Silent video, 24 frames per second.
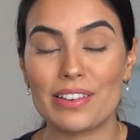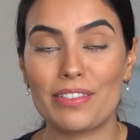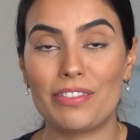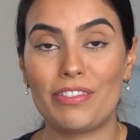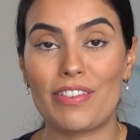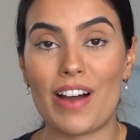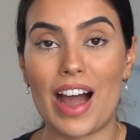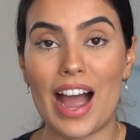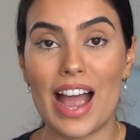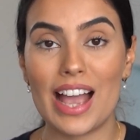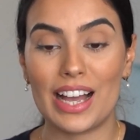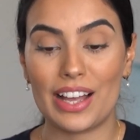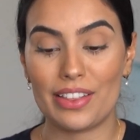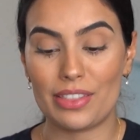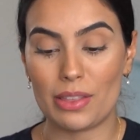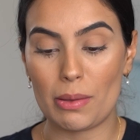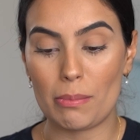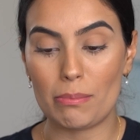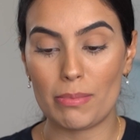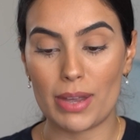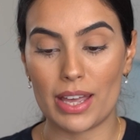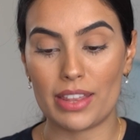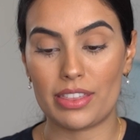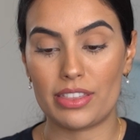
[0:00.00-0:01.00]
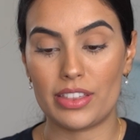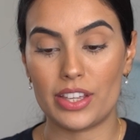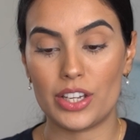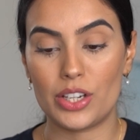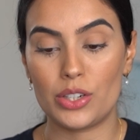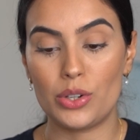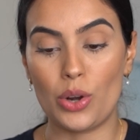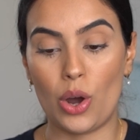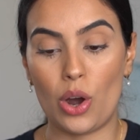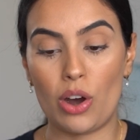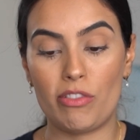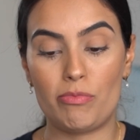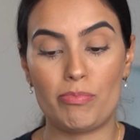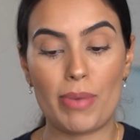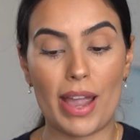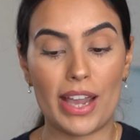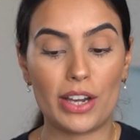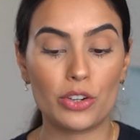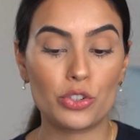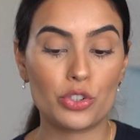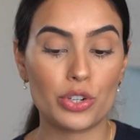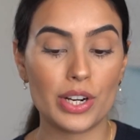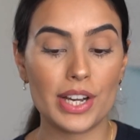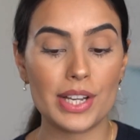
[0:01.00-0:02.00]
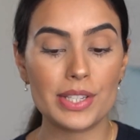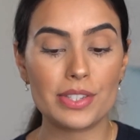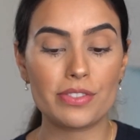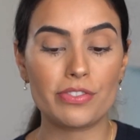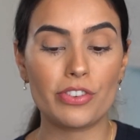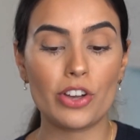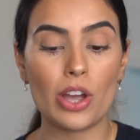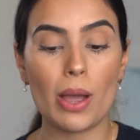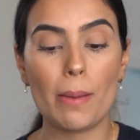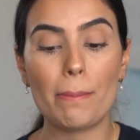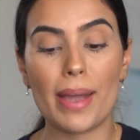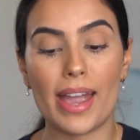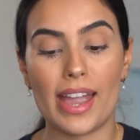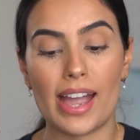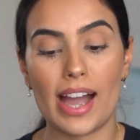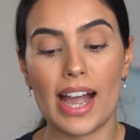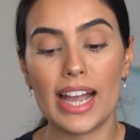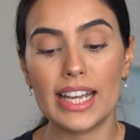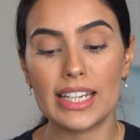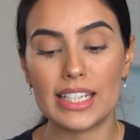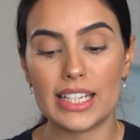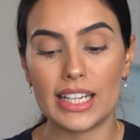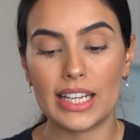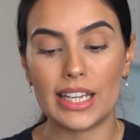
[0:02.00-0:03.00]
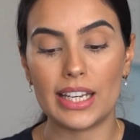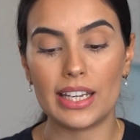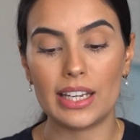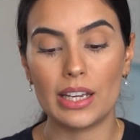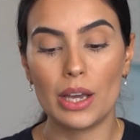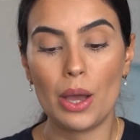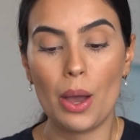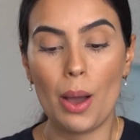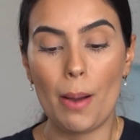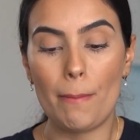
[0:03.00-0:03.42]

via the method of bank transfer, pay ID,